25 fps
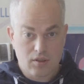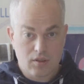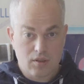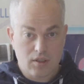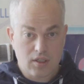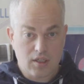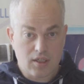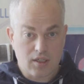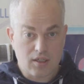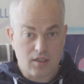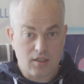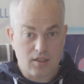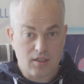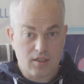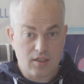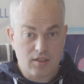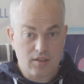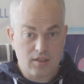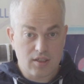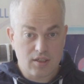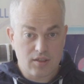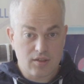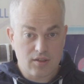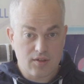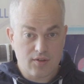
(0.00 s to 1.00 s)
Ah, did I
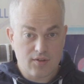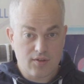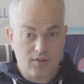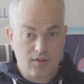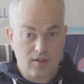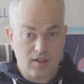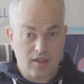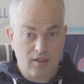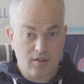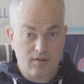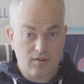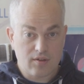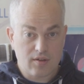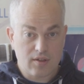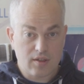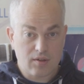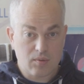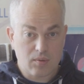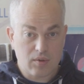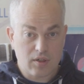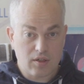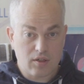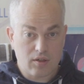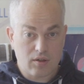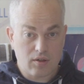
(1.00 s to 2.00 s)
change the size of that
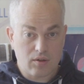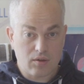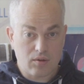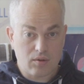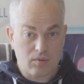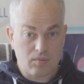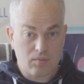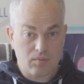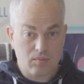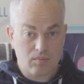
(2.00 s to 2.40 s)
one? No.